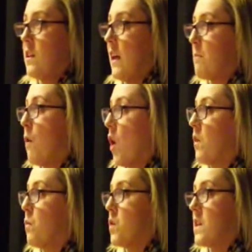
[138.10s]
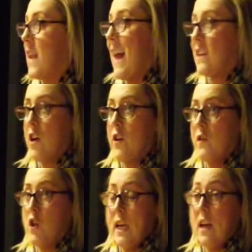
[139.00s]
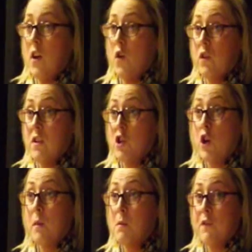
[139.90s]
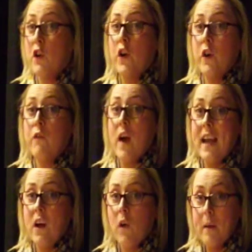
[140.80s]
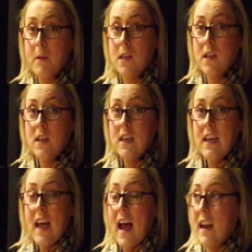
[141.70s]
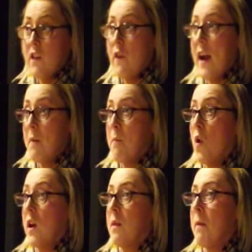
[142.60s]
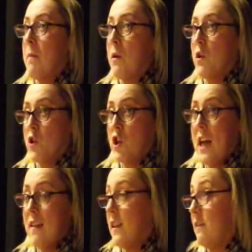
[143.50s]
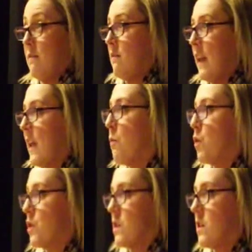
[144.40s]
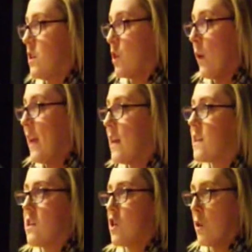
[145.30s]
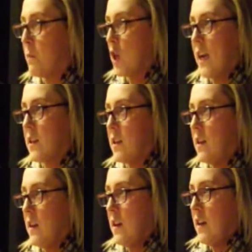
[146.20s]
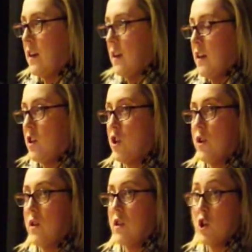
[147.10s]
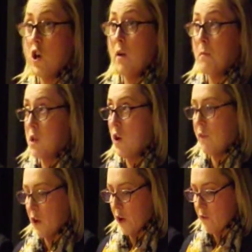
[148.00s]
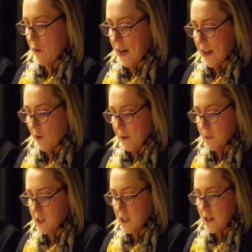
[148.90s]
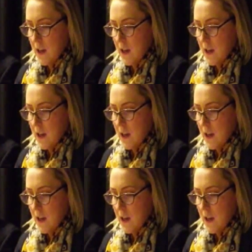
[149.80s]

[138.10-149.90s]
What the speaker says: that Martin was let out of jail under the terms of the Good Friday Agreement. And it's very important that people understand that he wasn't, so he isn't subject to the terms of the Good Friday Agreement.